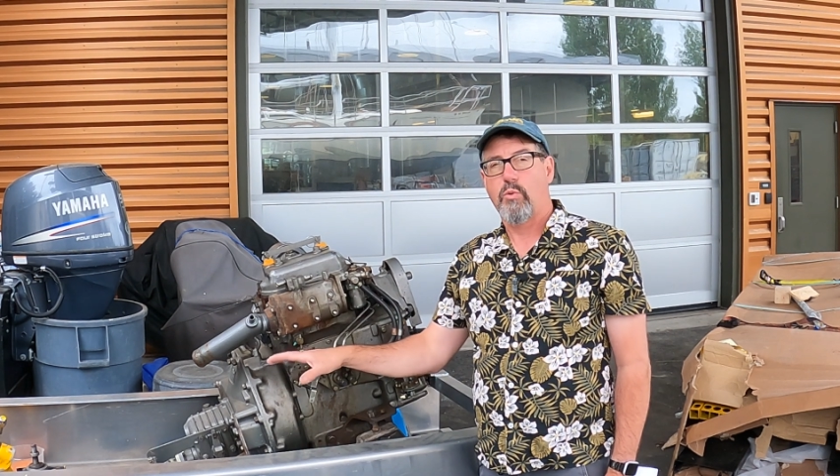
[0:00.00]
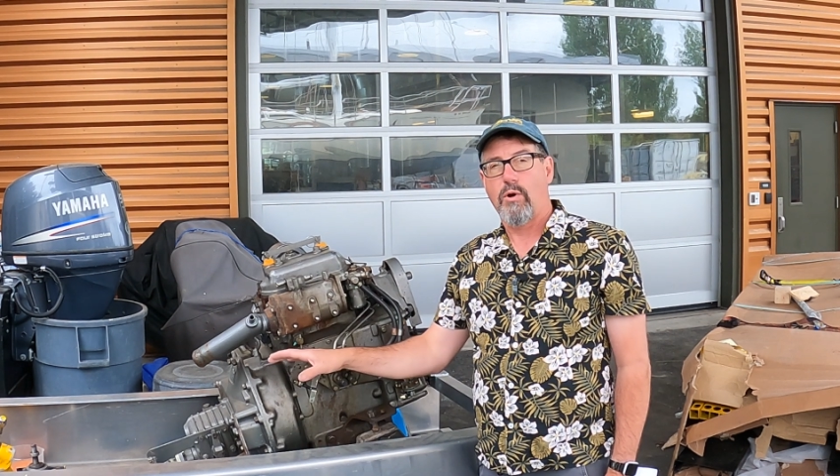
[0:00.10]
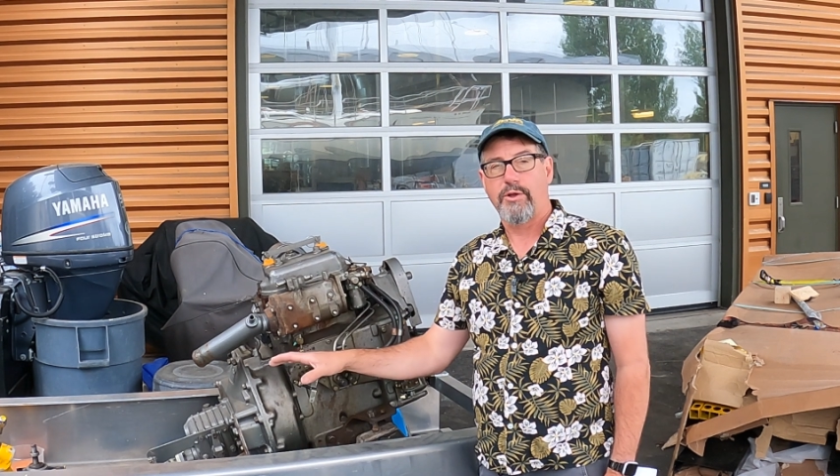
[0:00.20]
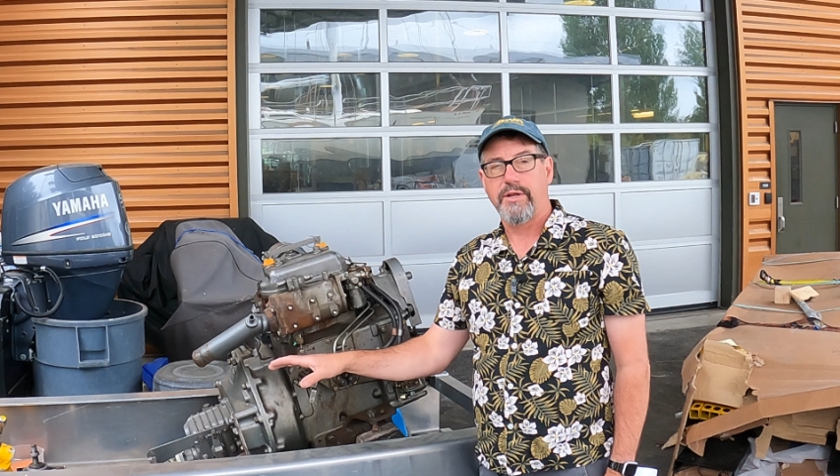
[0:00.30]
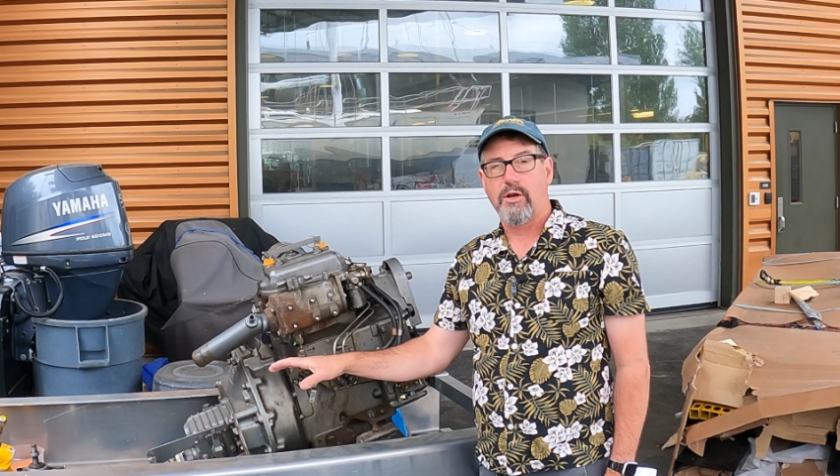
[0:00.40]

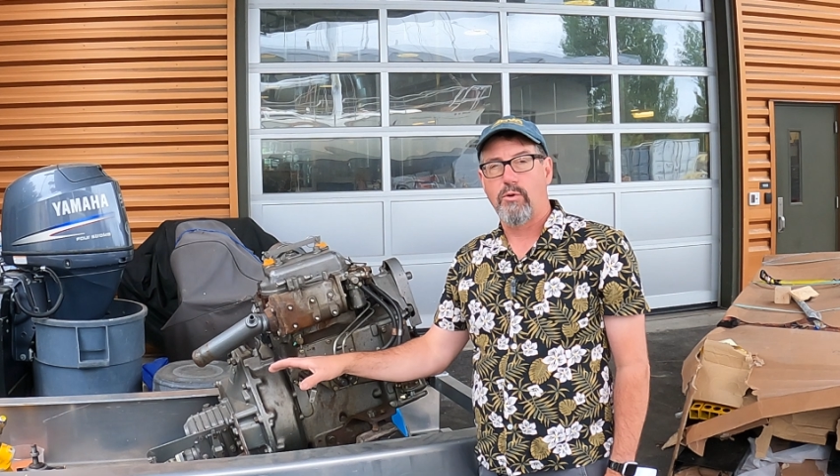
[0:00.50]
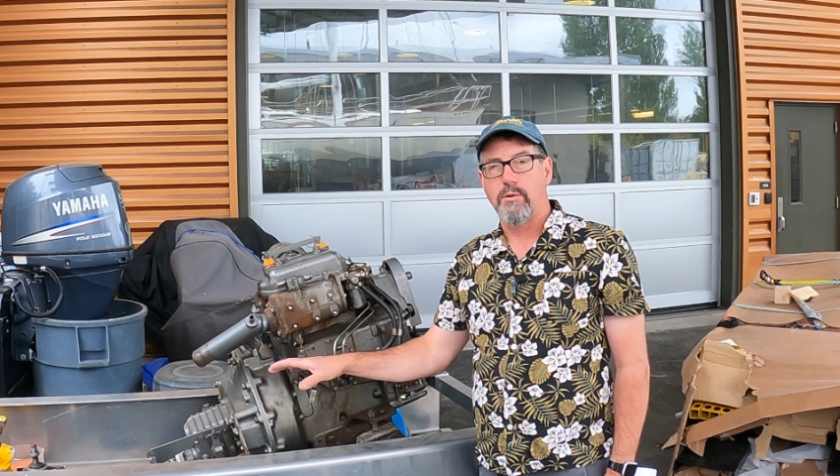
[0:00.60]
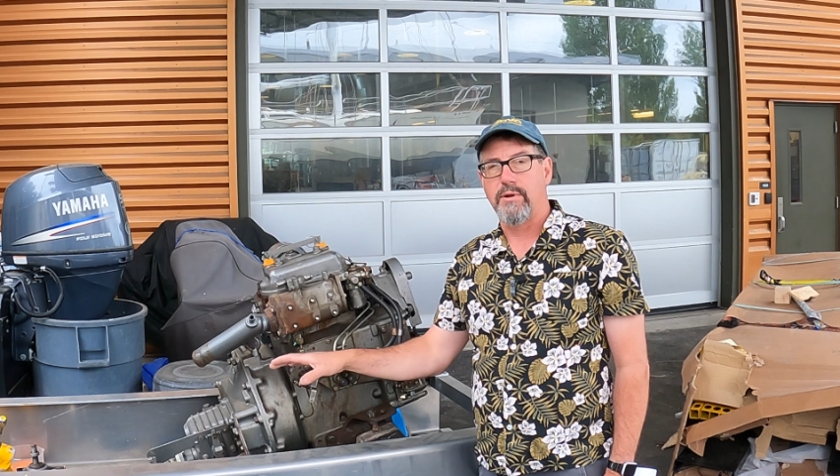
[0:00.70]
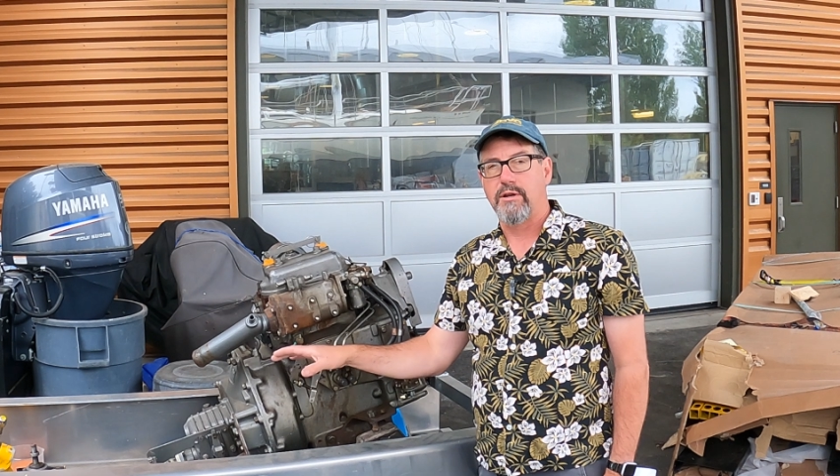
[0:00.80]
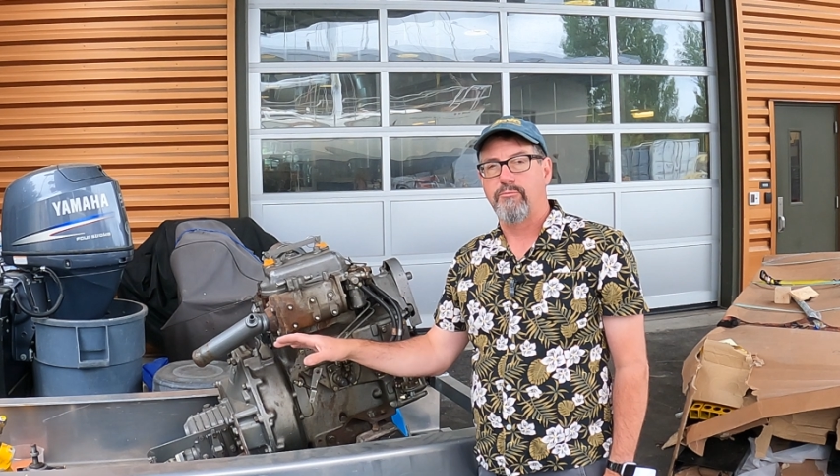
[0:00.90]
quality
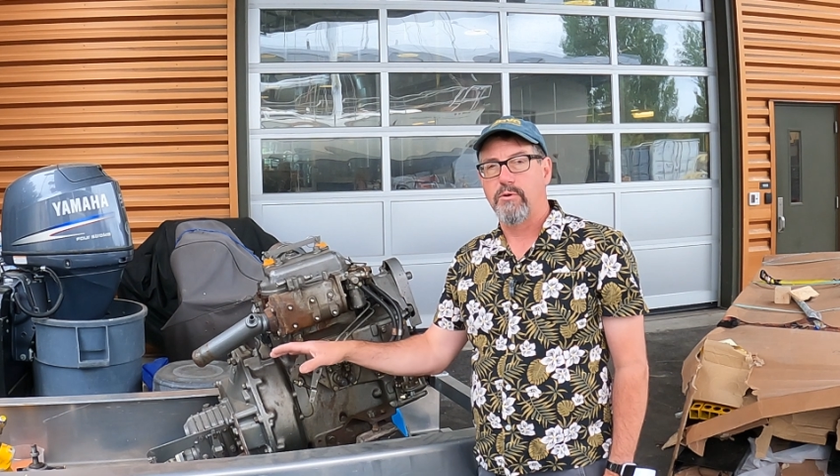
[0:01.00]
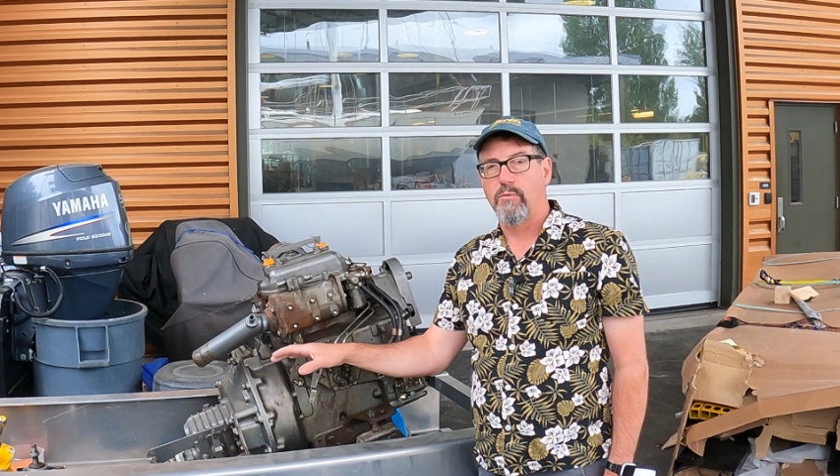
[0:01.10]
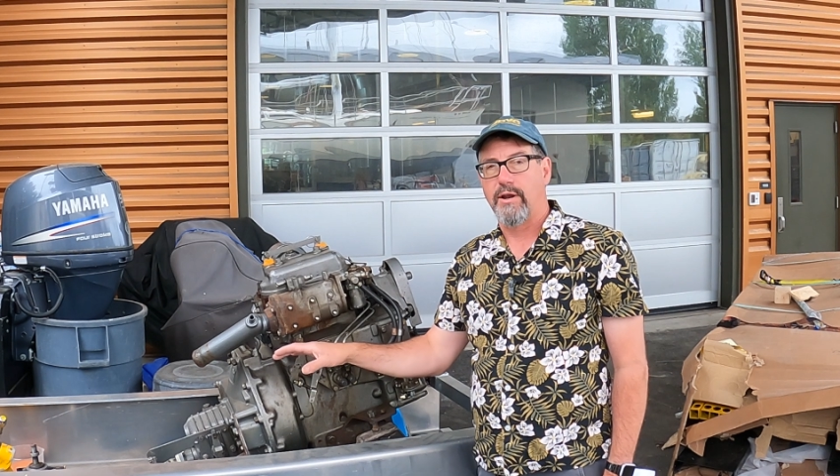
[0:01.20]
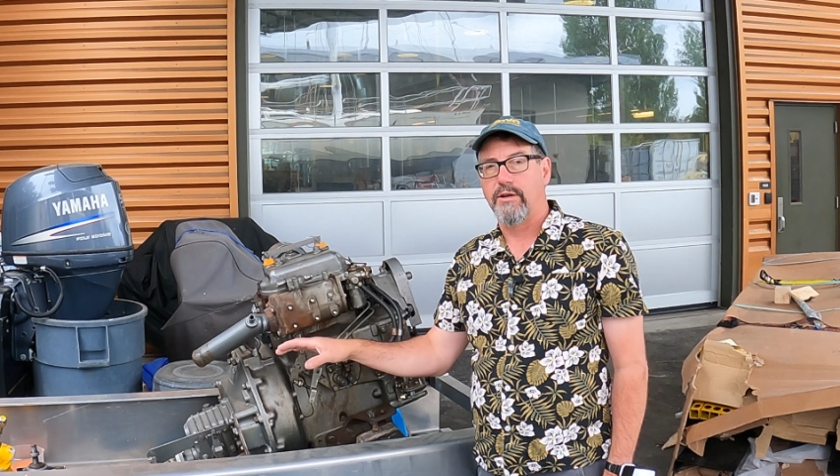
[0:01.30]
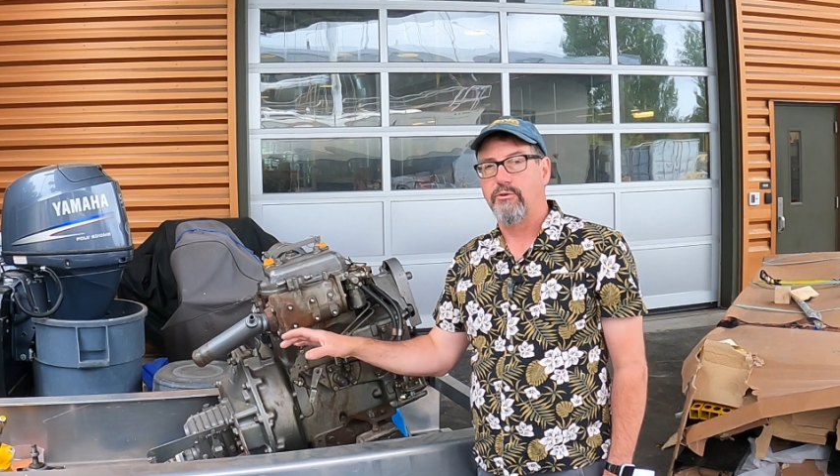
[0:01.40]
equipment if we
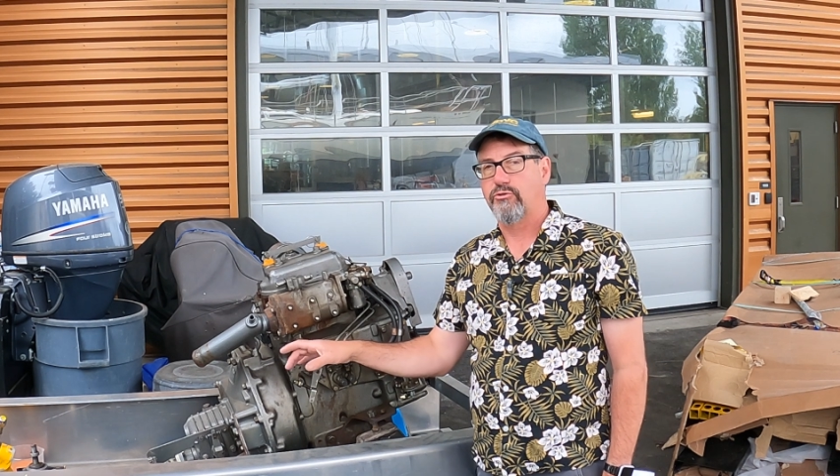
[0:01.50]
want to do